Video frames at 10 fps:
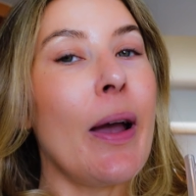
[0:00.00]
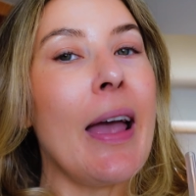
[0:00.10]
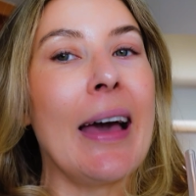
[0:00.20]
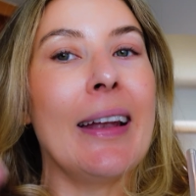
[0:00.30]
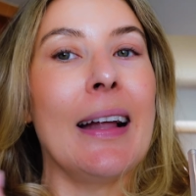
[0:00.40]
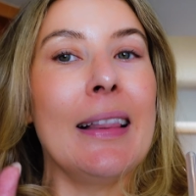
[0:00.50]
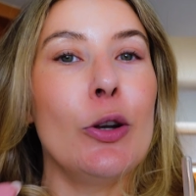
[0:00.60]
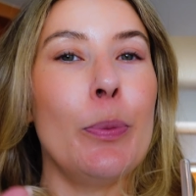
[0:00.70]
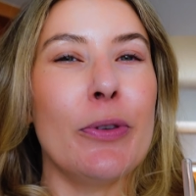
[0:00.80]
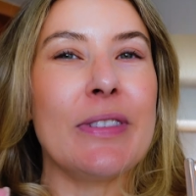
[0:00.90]
why I added a
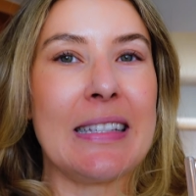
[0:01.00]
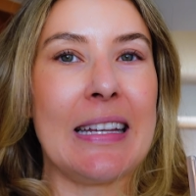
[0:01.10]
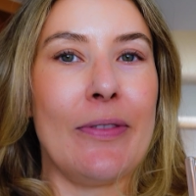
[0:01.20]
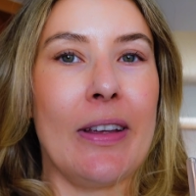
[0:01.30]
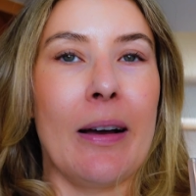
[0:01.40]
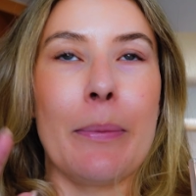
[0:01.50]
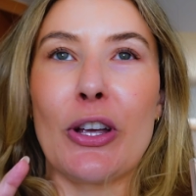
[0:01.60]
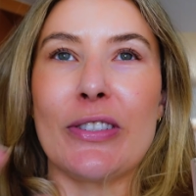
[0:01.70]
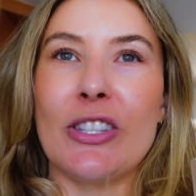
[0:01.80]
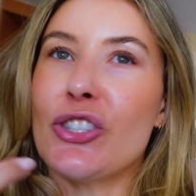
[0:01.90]
little bit of stevia
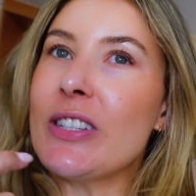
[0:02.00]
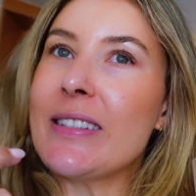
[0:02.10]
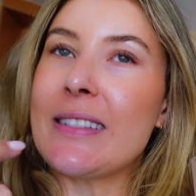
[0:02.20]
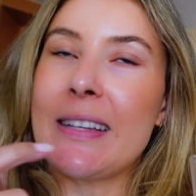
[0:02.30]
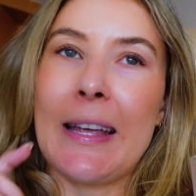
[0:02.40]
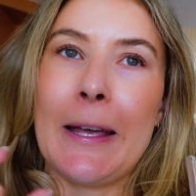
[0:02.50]
because it's just,